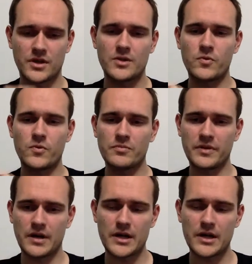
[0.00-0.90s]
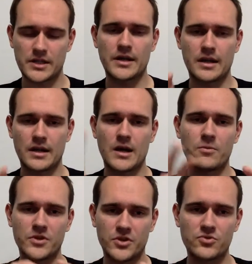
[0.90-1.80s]
and we'll be actually
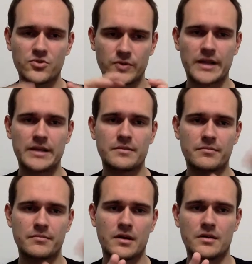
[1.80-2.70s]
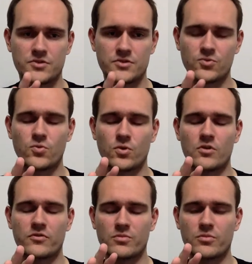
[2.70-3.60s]
allowing you to create to
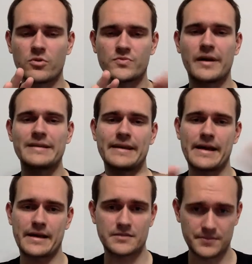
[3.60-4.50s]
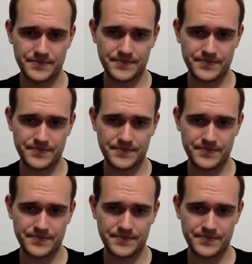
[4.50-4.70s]
look for books by tags.